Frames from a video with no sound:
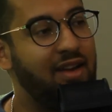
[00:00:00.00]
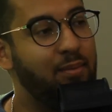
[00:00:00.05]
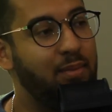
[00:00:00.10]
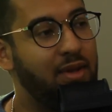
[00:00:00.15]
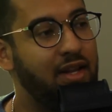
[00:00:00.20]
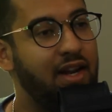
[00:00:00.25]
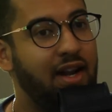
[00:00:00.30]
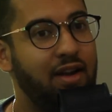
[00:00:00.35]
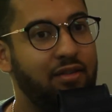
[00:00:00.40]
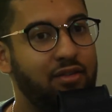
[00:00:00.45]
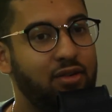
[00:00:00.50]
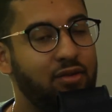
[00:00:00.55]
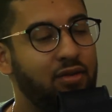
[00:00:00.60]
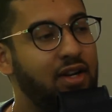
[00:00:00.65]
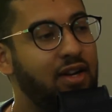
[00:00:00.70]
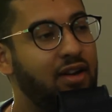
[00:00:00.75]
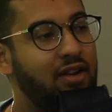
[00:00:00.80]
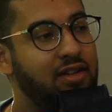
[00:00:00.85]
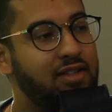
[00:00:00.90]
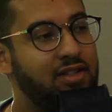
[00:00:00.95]
But then I have to
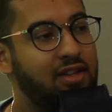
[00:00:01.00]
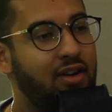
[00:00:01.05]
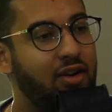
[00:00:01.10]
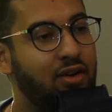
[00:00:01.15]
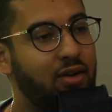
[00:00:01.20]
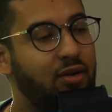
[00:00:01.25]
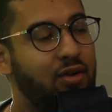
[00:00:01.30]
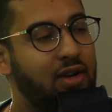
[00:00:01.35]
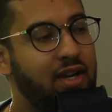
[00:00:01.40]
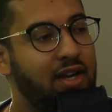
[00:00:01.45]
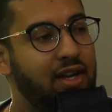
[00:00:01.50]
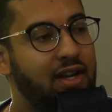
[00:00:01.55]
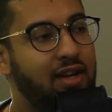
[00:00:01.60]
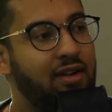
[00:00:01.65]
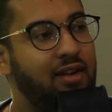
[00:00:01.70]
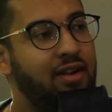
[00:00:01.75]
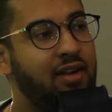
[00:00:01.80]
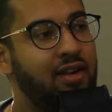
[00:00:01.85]
realise that I got here